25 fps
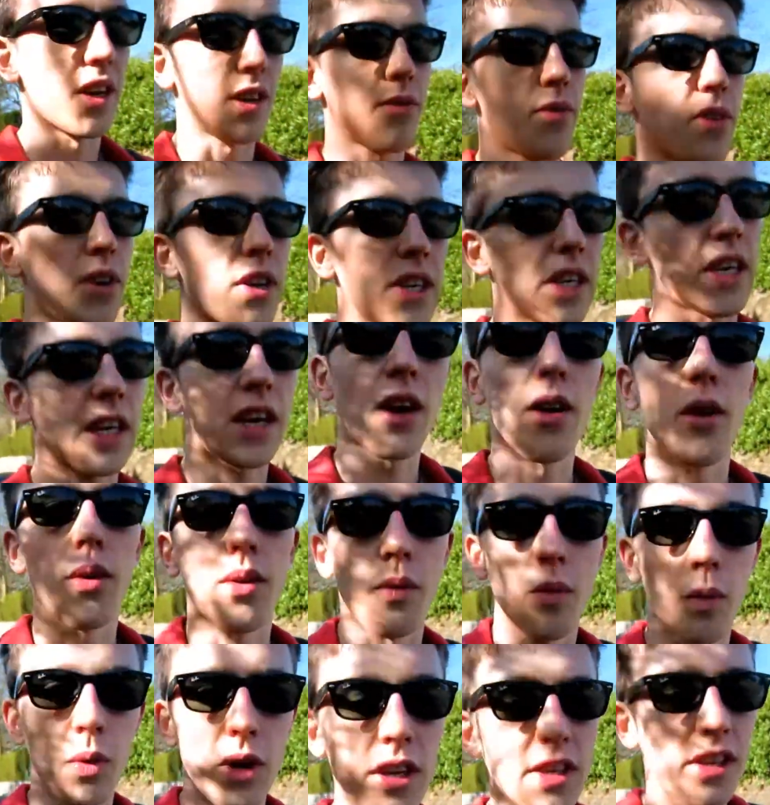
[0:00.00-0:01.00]
freezing cold
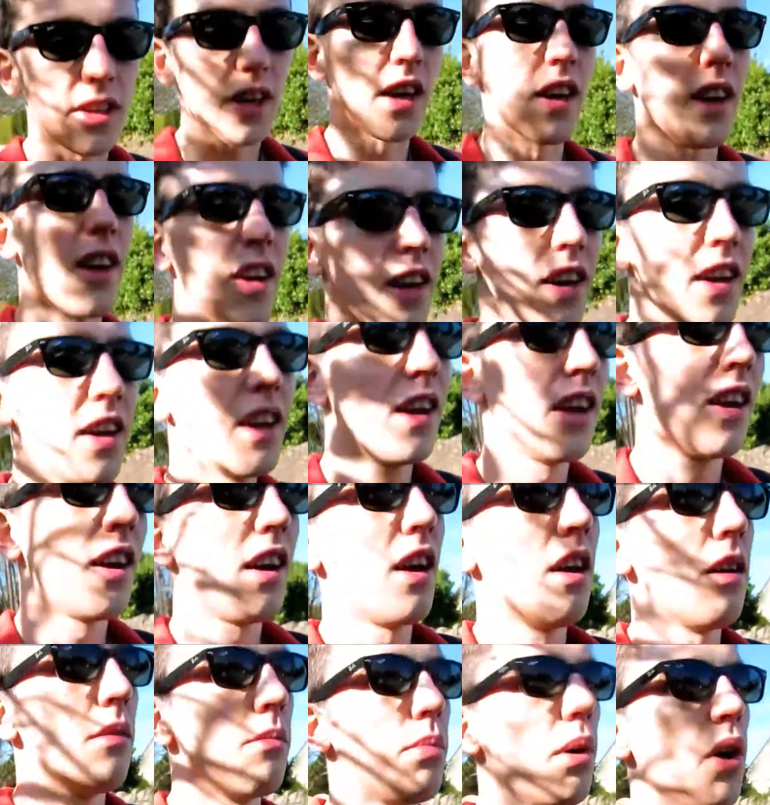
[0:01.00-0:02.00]
in winter,
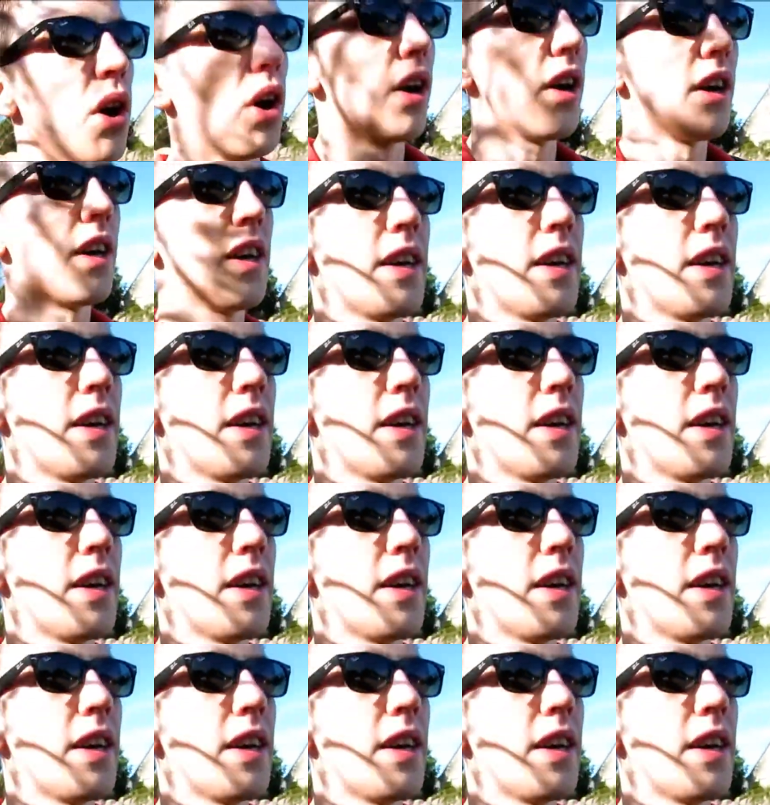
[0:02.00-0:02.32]
but